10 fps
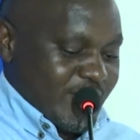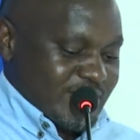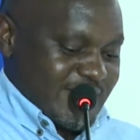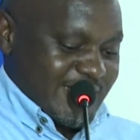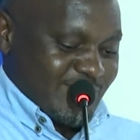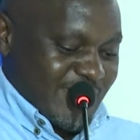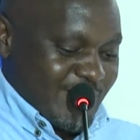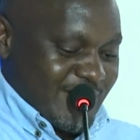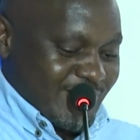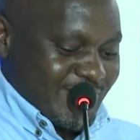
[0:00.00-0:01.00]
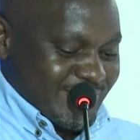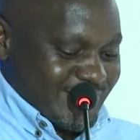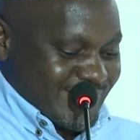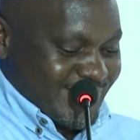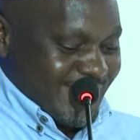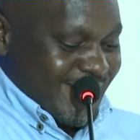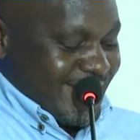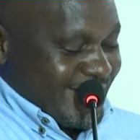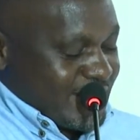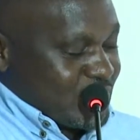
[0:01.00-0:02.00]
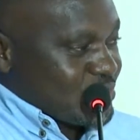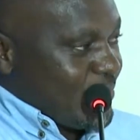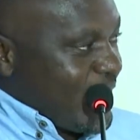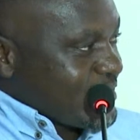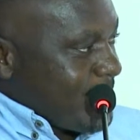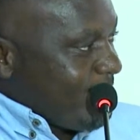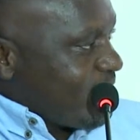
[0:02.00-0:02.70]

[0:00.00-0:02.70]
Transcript: These guys make me look good. So thank you so much.